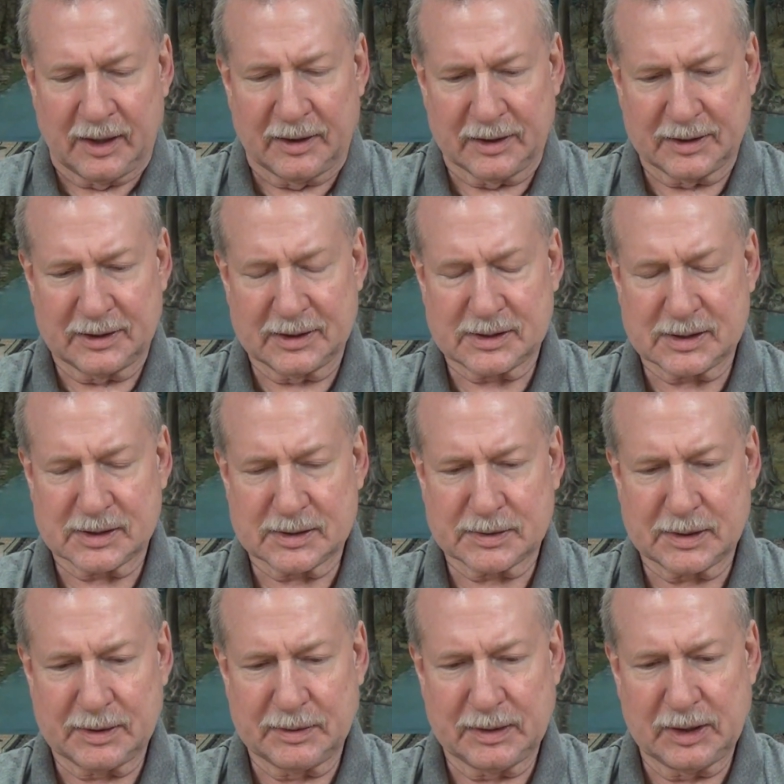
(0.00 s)
this is
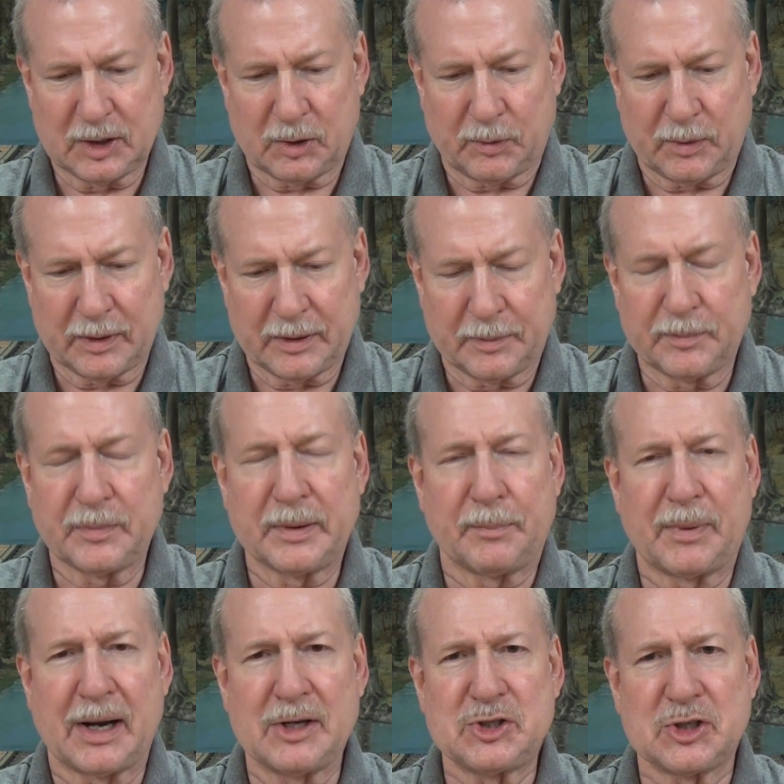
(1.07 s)
you know the, the
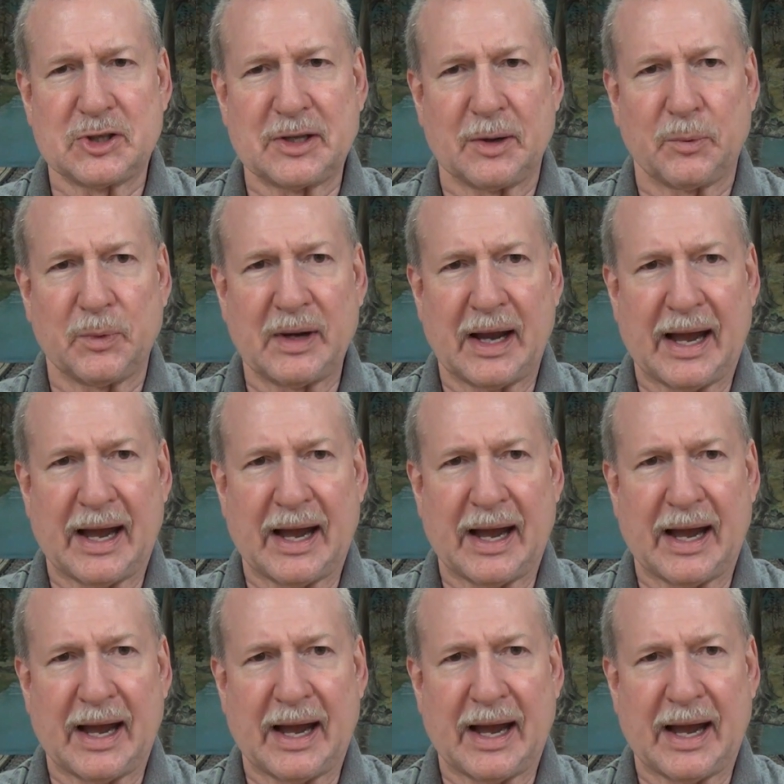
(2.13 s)
budget that we